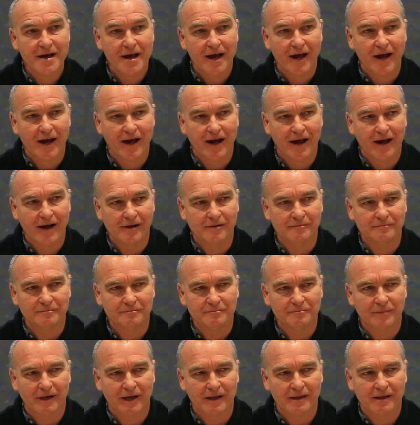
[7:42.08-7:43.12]

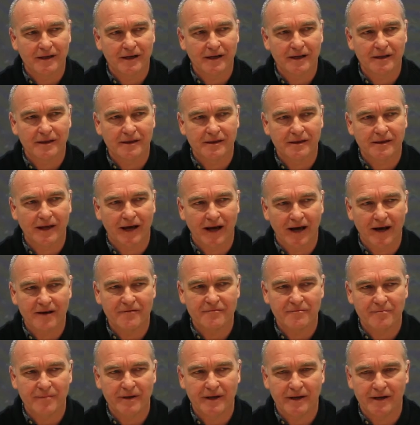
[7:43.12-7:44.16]
But I think there
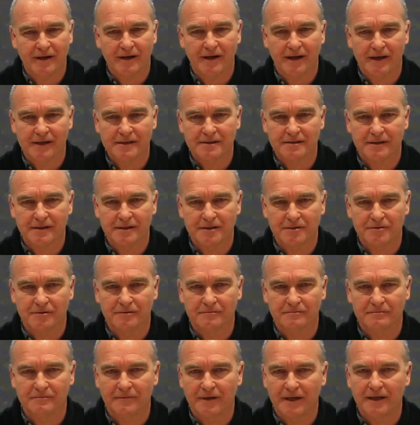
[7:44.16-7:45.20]
have been in history
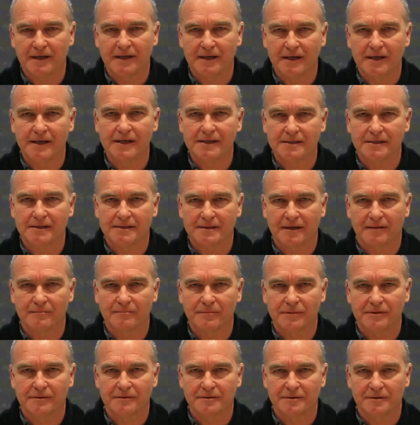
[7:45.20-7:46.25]
some really neat
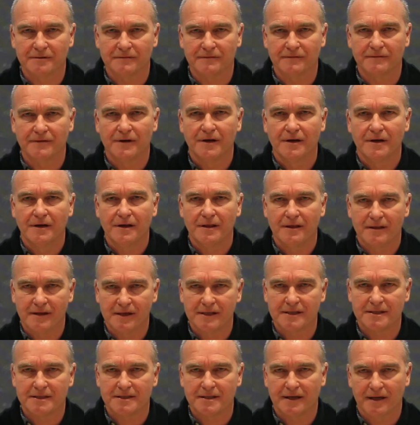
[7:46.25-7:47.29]
examples of
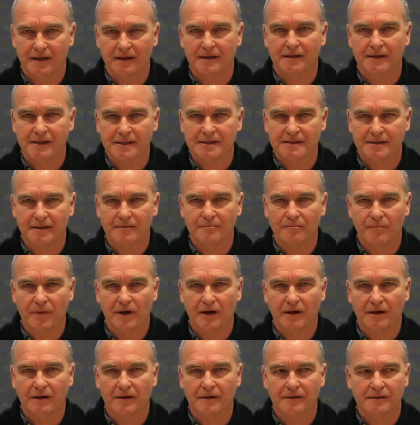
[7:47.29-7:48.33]
this, at least in
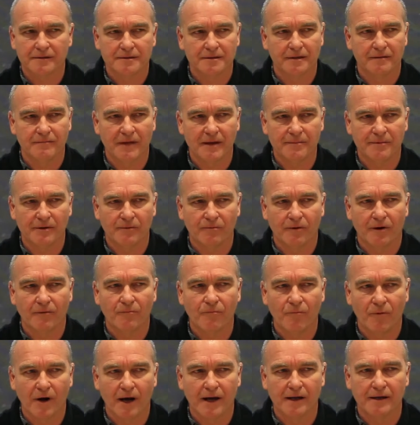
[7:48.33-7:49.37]
part, and maybe
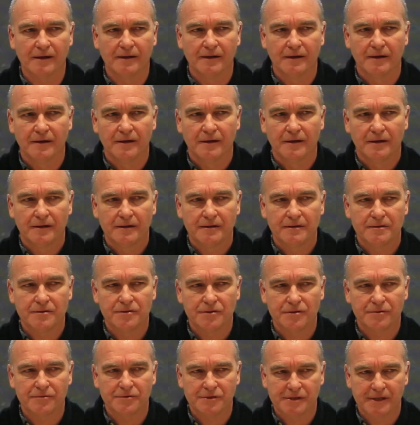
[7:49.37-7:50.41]
one way
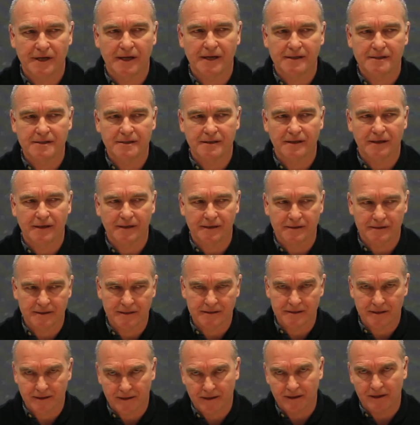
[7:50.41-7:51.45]
to change things
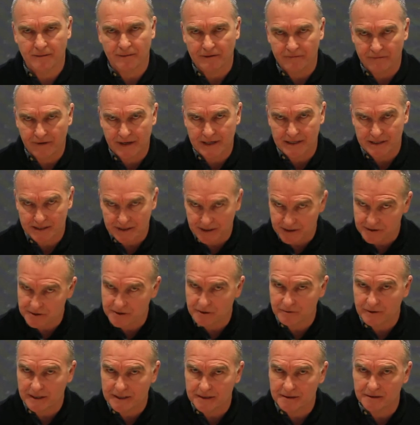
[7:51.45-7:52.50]
is to think about very
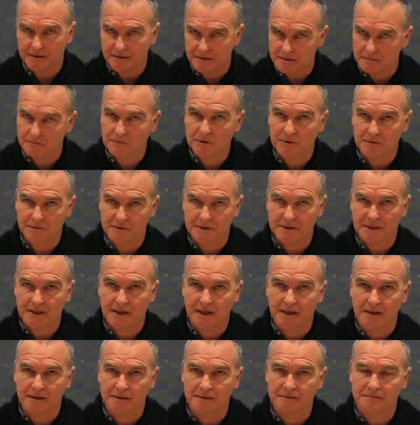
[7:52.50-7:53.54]
situated,
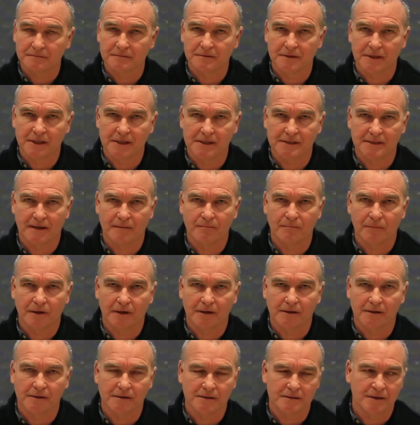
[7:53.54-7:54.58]
small-scale
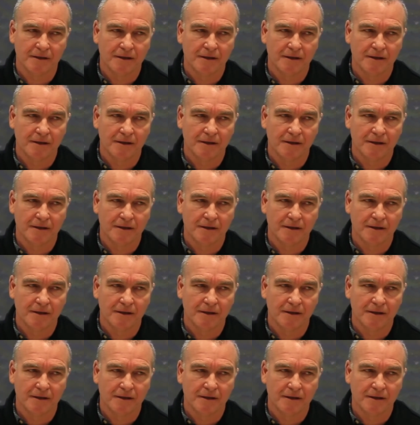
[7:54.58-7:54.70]
exemplars.